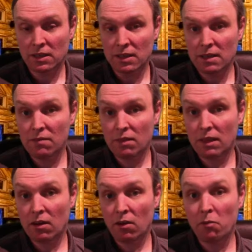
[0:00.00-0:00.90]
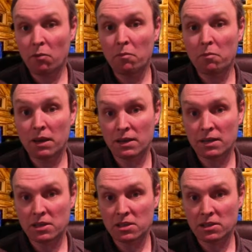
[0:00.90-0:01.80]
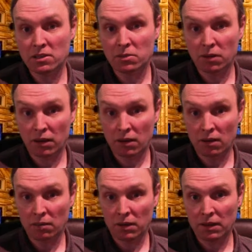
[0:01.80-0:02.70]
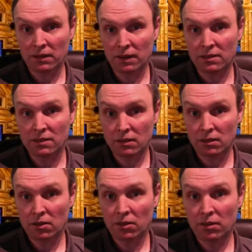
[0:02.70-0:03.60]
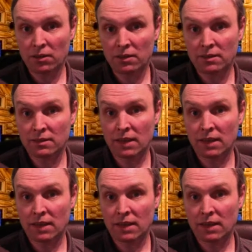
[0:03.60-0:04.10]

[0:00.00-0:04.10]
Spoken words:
Even the Om meditation is really good because that's Earth's